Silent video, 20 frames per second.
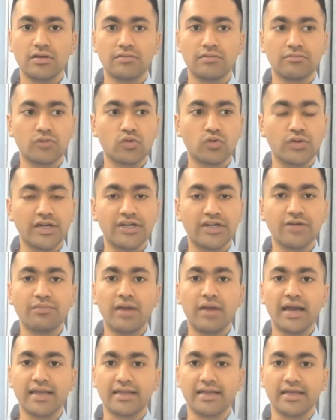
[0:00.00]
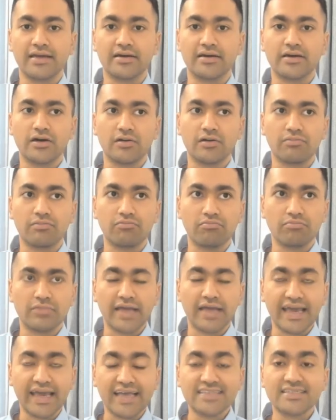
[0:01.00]
to determine
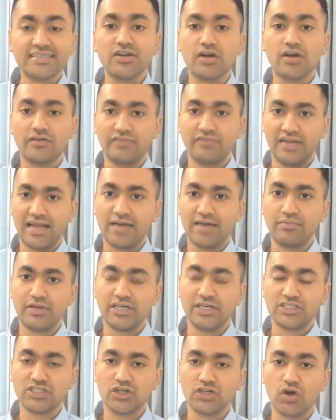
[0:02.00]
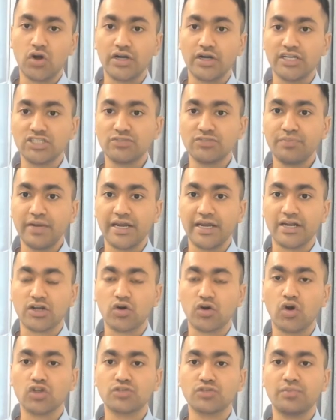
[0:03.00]
the extent of dilapidation or despair
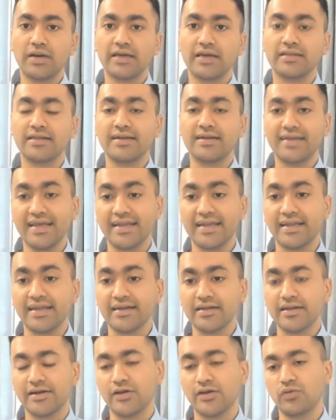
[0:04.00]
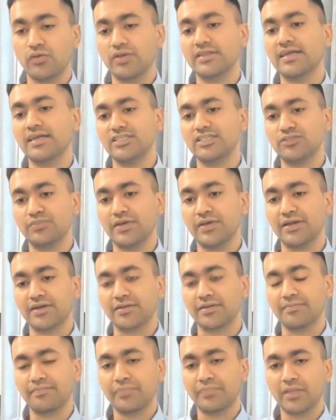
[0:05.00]
caused by the tenant during the lease
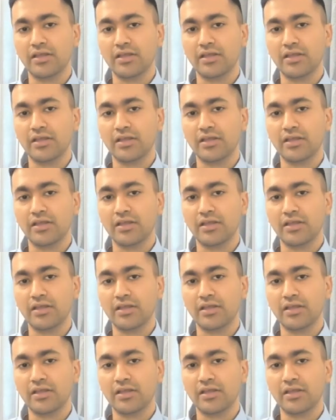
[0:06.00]
period.